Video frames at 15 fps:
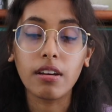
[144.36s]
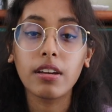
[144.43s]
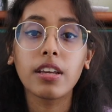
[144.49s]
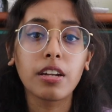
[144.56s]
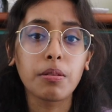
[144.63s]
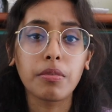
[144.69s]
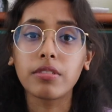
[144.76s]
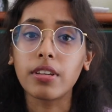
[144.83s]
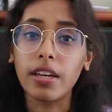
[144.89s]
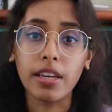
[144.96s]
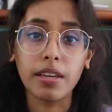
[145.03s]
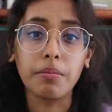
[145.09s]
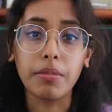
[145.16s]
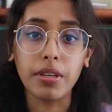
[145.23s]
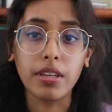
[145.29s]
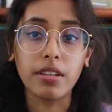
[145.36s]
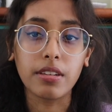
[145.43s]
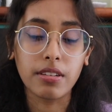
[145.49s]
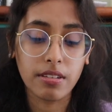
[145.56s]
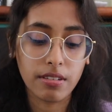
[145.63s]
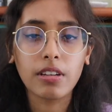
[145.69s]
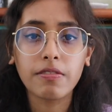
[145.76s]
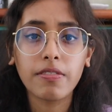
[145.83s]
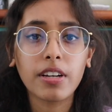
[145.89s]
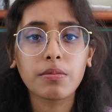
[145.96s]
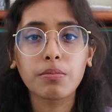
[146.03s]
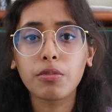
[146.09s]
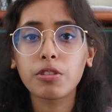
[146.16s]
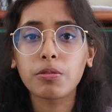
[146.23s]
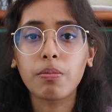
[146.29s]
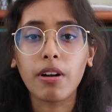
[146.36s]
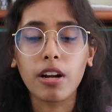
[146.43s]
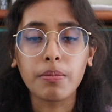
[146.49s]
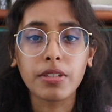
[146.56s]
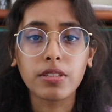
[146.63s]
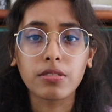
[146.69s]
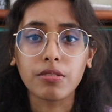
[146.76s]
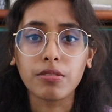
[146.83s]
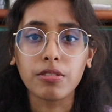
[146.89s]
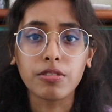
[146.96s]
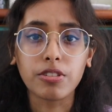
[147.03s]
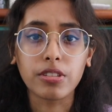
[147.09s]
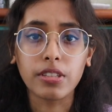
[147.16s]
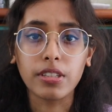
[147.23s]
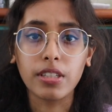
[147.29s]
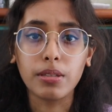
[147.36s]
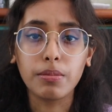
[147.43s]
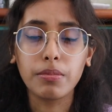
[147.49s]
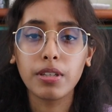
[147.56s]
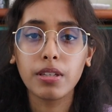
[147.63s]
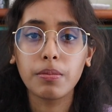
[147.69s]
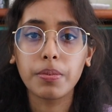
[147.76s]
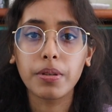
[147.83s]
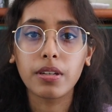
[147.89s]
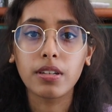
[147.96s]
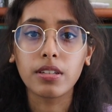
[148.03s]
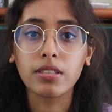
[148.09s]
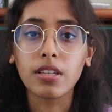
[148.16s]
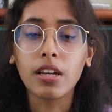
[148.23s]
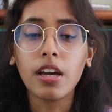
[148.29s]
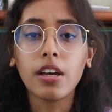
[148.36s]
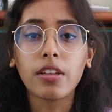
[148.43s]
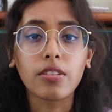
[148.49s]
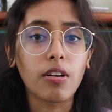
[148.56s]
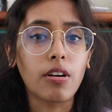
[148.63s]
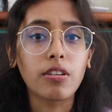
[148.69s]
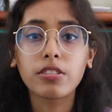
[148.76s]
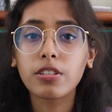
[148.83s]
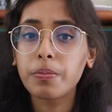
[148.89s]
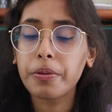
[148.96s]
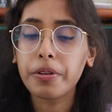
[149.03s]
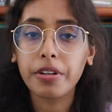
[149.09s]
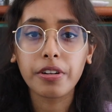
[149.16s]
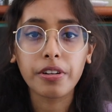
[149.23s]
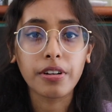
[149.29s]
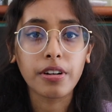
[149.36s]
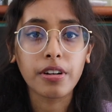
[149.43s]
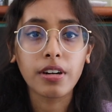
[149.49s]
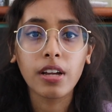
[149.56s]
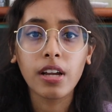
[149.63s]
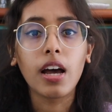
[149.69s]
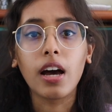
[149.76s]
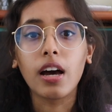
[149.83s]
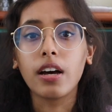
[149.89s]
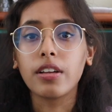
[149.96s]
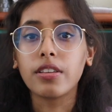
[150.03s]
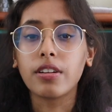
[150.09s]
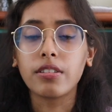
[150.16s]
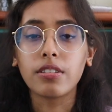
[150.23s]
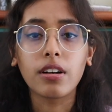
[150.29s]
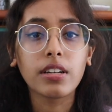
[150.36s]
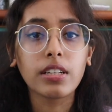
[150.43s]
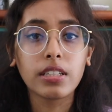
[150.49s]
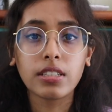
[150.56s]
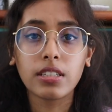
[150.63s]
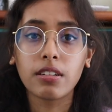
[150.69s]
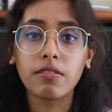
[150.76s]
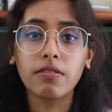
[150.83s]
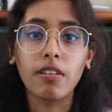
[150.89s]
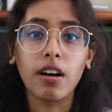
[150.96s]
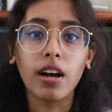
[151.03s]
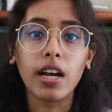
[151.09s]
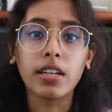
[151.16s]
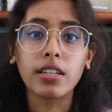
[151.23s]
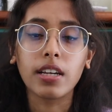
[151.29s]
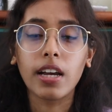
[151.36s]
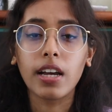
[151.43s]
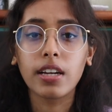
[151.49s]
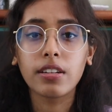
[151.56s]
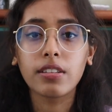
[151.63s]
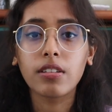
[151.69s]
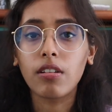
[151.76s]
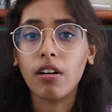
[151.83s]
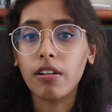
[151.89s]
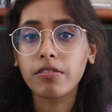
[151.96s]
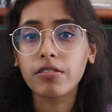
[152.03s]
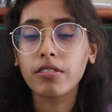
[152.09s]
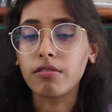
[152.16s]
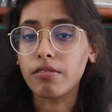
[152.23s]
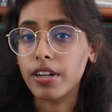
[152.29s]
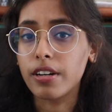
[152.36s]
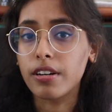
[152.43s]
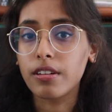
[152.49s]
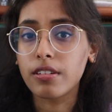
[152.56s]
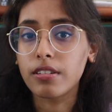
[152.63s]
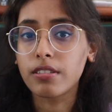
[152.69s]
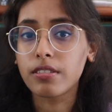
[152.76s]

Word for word: not an animal that ate meat. In fact, most primates don't usually eat meat because they're hard to procure, uh, they're not easy to find, and they're often rare.